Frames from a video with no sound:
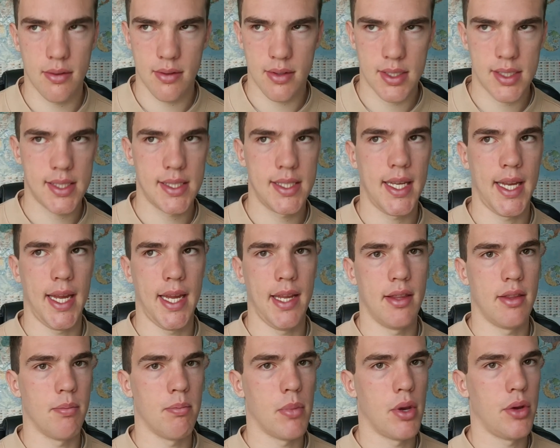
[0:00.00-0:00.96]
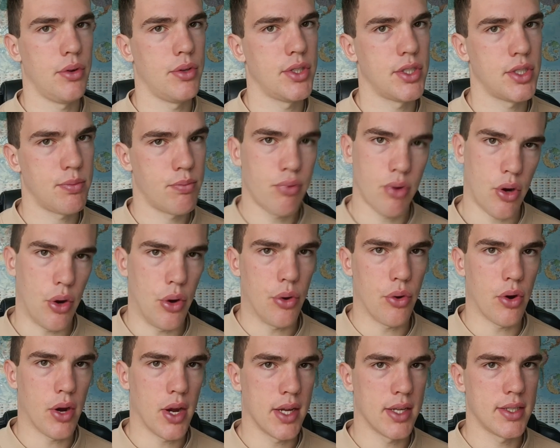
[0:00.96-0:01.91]
see the most
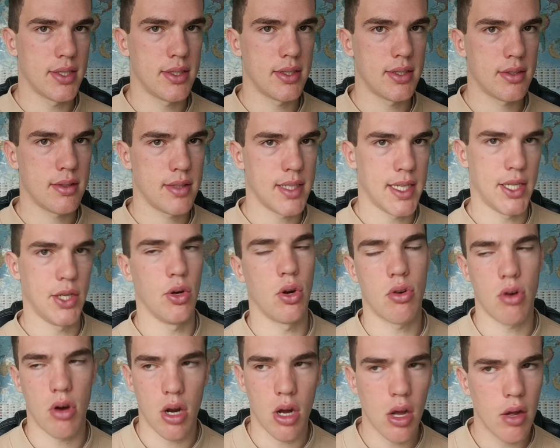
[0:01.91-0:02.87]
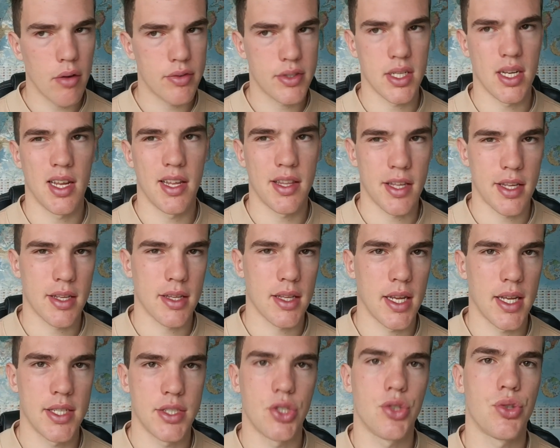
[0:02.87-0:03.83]
progress in your craft. And I think
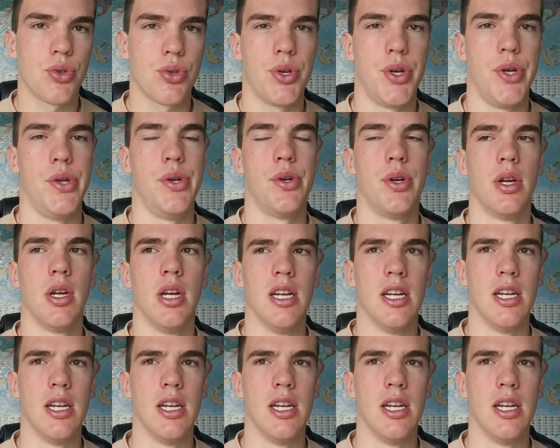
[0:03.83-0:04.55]
that is true.